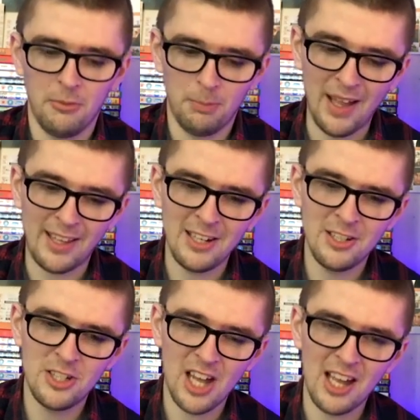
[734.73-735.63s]
Back
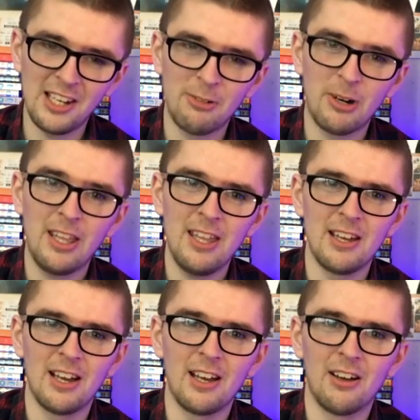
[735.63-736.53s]
in
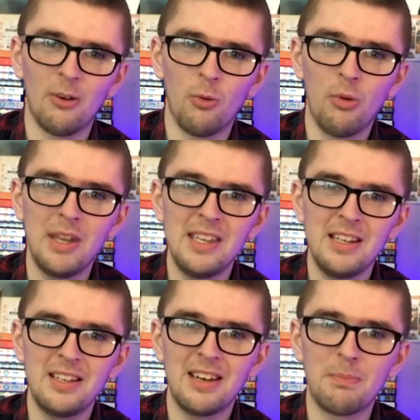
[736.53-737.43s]
January,
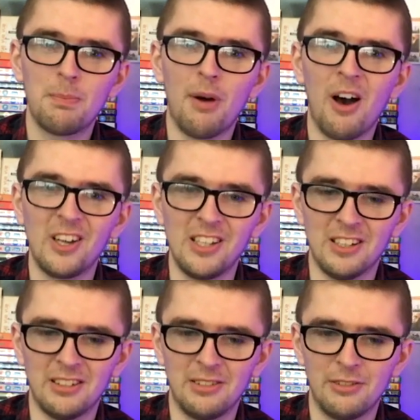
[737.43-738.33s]
we did a
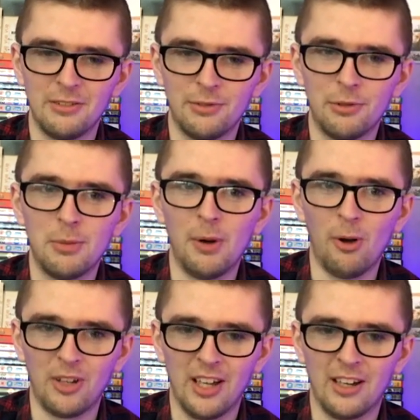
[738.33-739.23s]
pilot for a
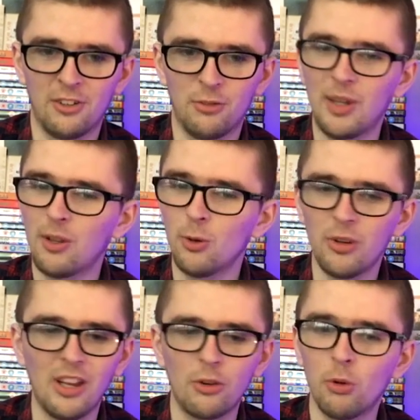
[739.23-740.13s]
podcast. We
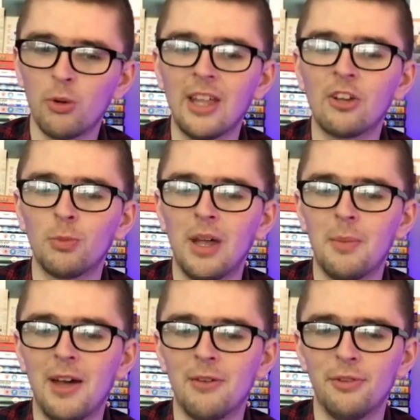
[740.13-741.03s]
called it Talking Smit
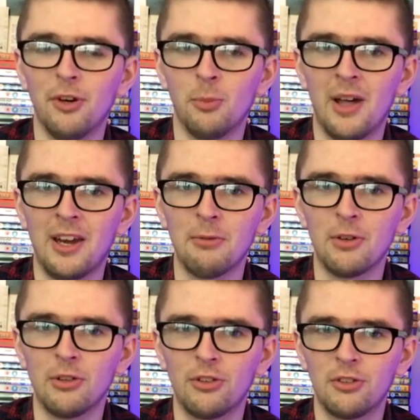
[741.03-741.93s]
About Film, and
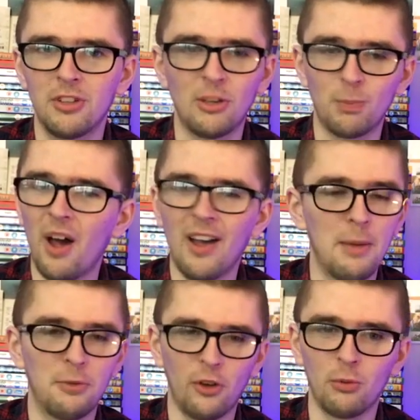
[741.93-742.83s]
this pilot
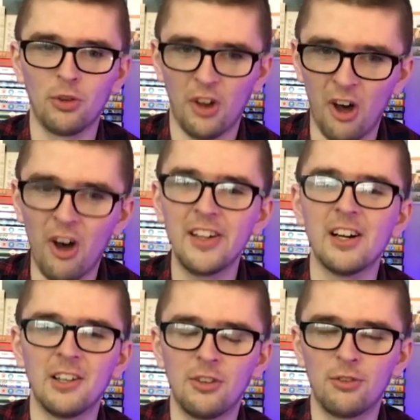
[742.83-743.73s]
episode was
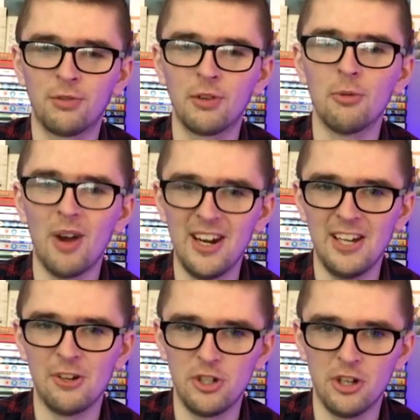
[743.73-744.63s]
highlights from the
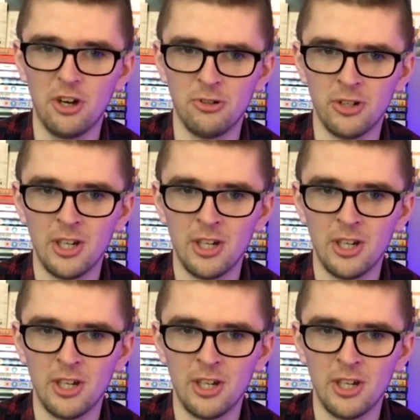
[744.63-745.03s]
radio show.